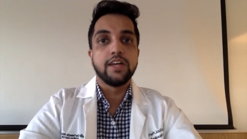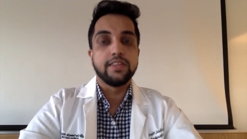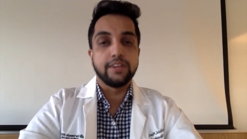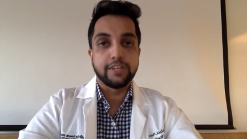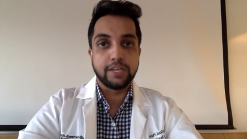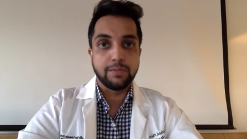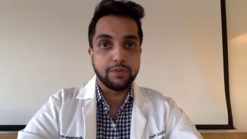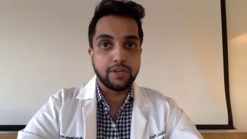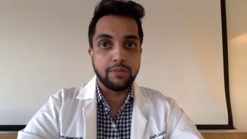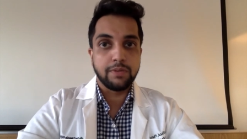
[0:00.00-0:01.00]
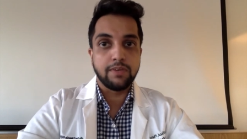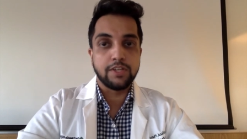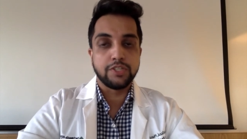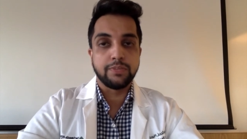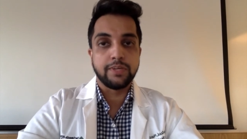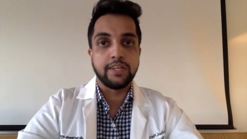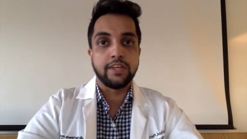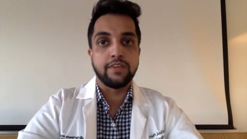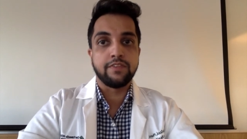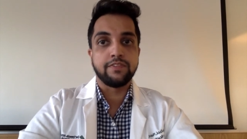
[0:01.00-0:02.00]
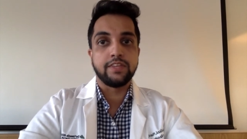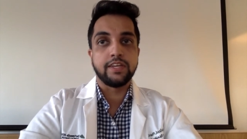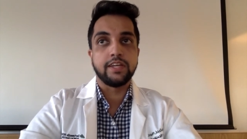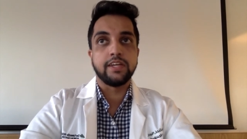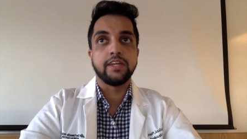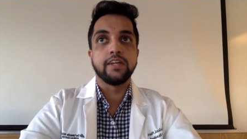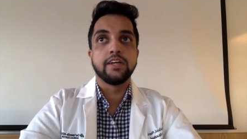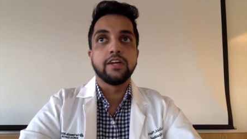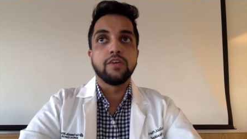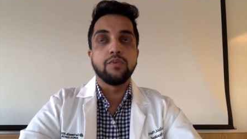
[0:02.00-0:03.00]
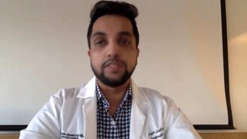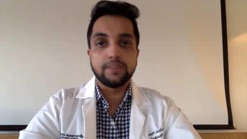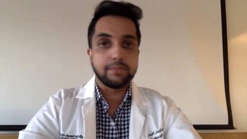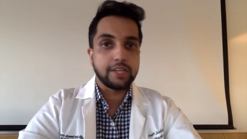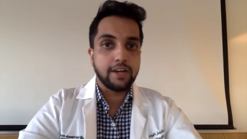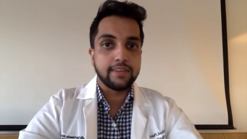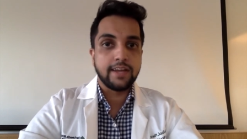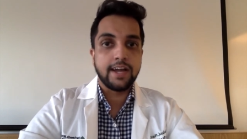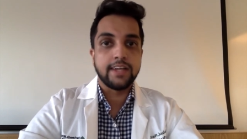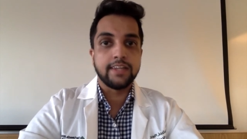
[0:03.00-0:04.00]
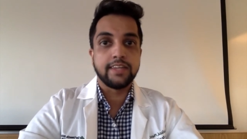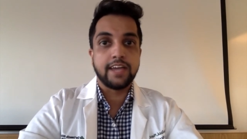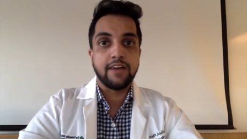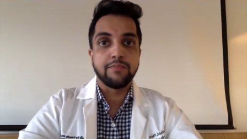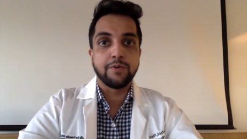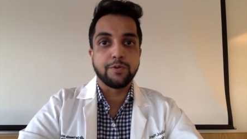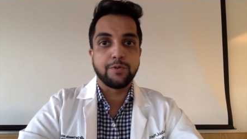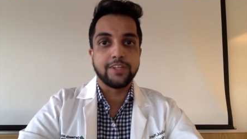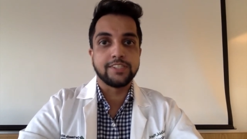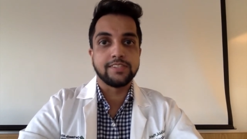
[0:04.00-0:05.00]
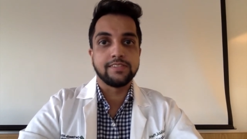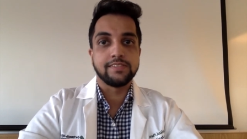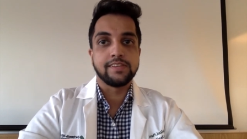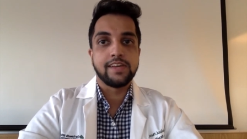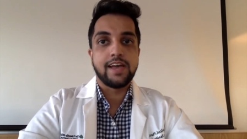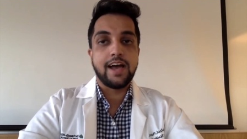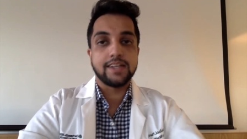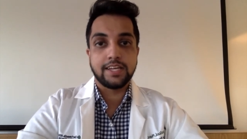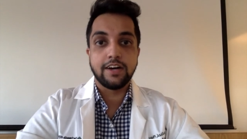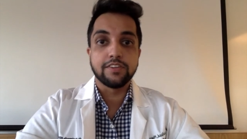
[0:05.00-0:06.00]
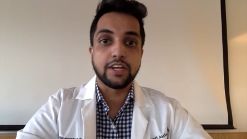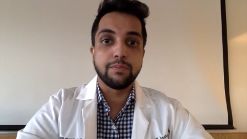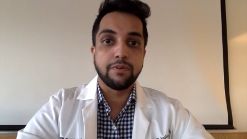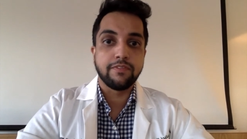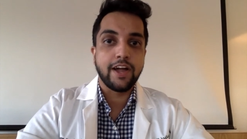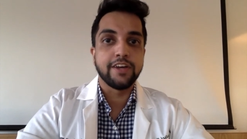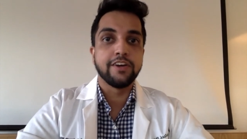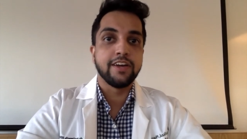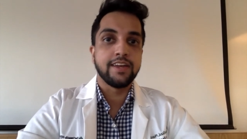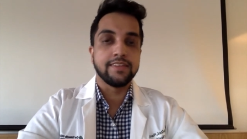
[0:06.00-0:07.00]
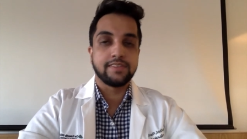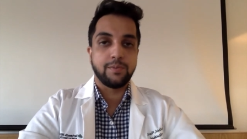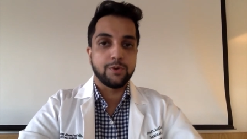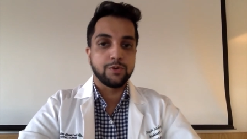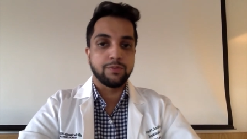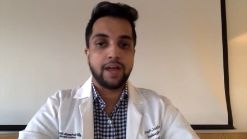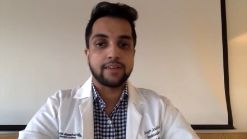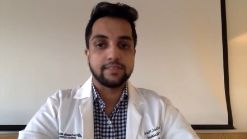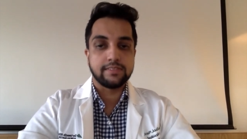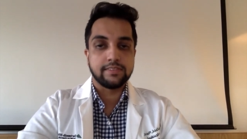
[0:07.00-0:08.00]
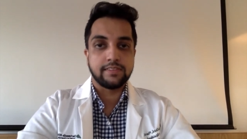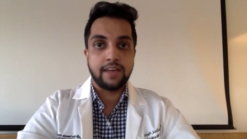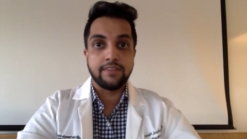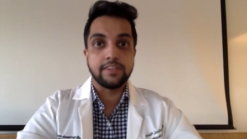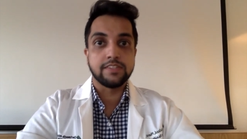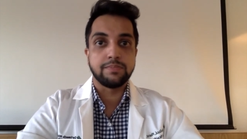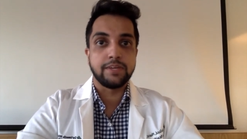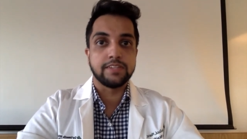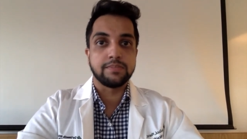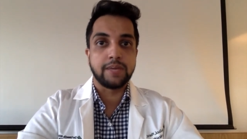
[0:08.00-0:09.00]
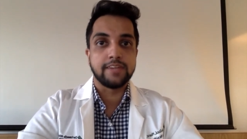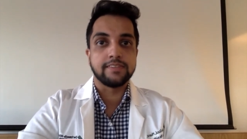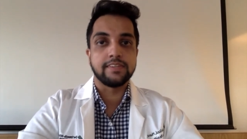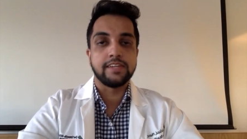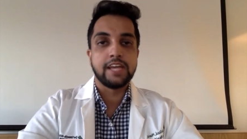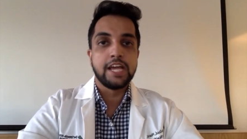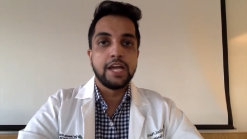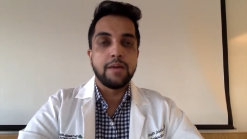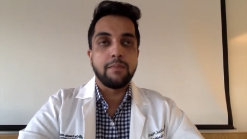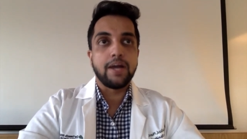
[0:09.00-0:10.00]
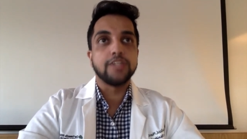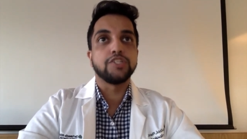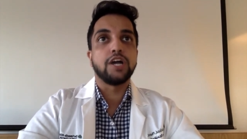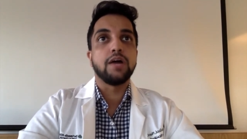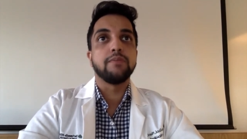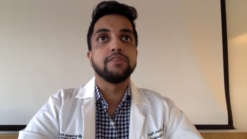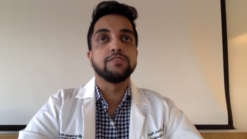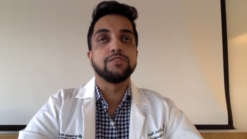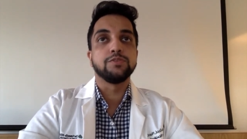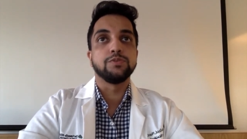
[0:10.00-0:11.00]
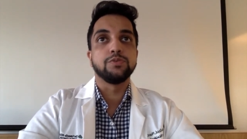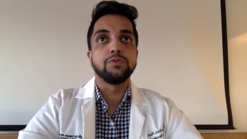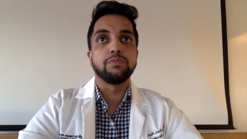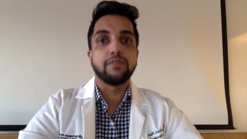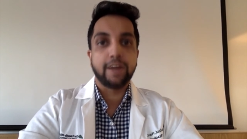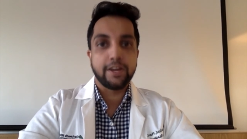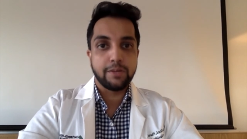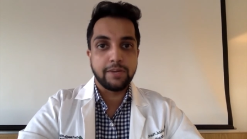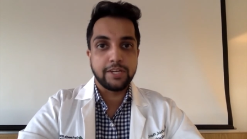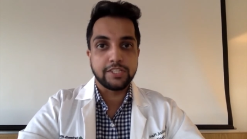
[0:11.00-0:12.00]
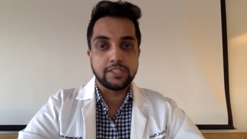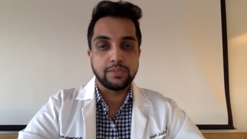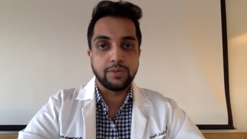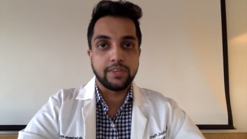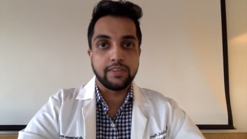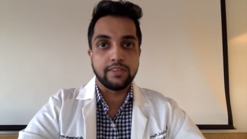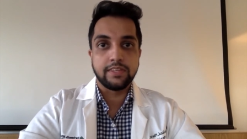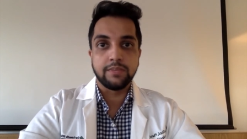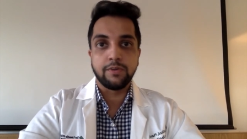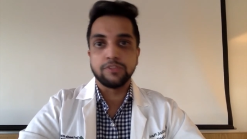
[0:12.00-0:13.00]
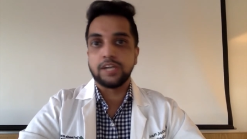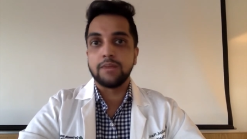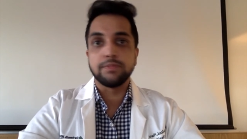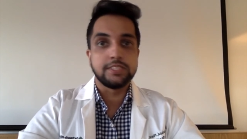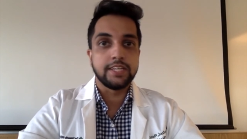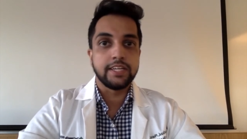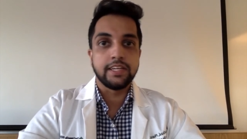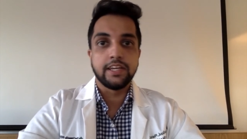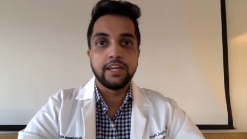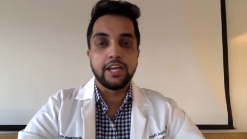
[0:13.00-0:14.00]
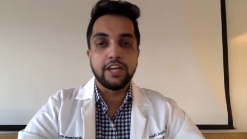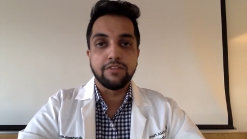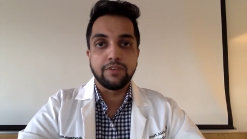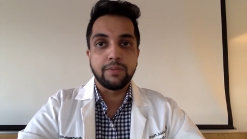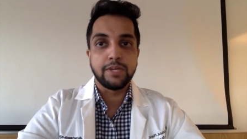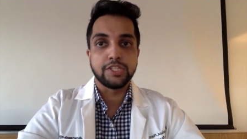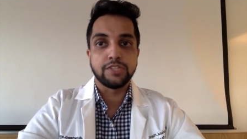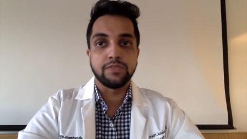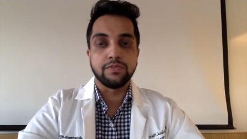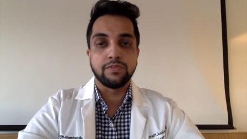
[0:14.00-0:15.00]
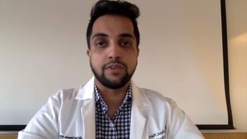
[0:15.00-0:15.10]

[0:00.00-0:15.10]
their chemotherapy regimen, if they read something online and they have more questions. As a healthcare provider and as someone who practices evidence-based medicine, my job is to provide our patients with the most up-to-date information